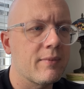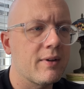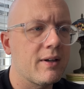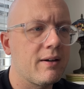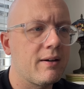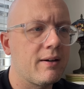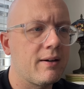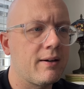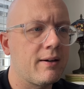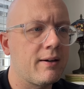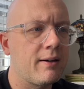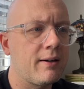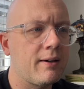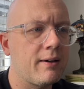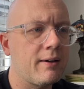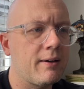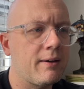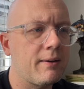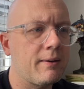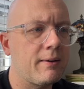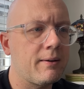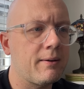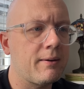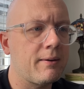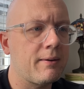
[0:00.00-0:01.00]

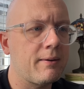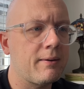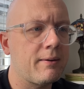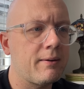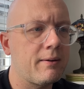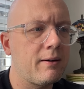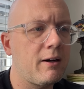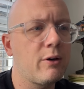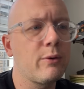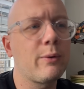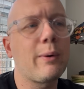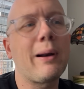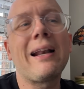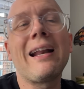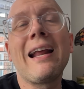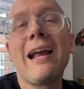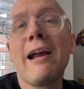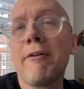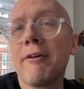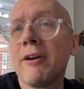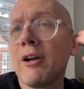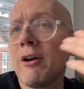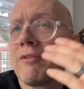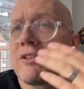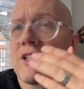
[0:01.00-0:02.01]

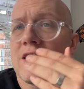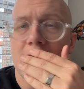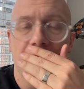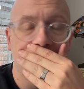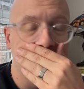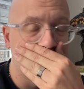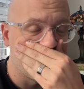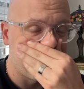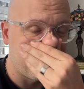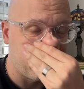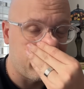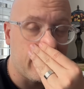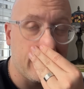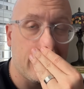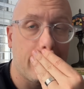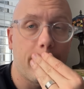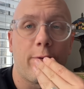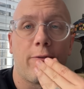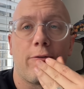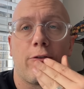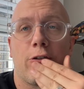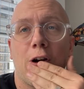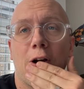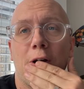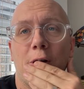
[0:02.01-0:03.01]
Ranieri obviously came
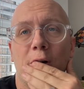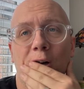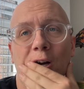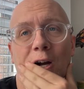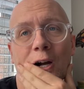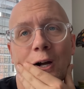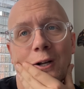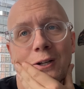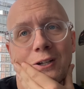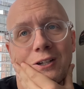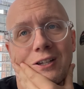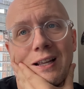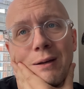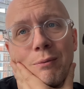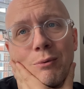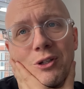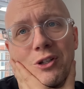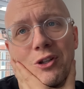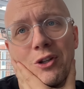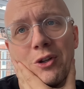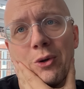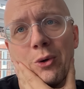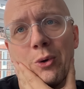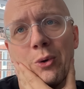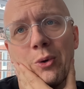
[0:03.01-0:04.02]
on for Odegaard, so that was
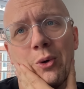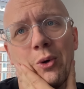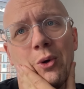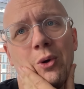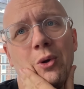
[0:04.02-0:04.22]
the